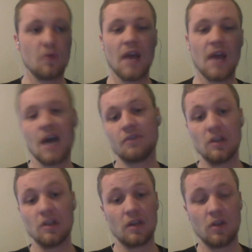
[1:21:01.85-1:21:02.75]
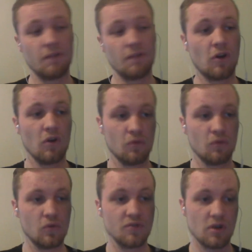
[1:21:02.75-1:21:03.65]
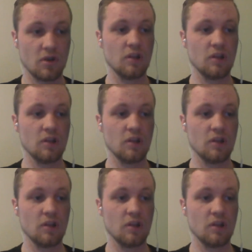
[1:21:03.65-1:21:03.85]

We have to legally follow the rules. They're a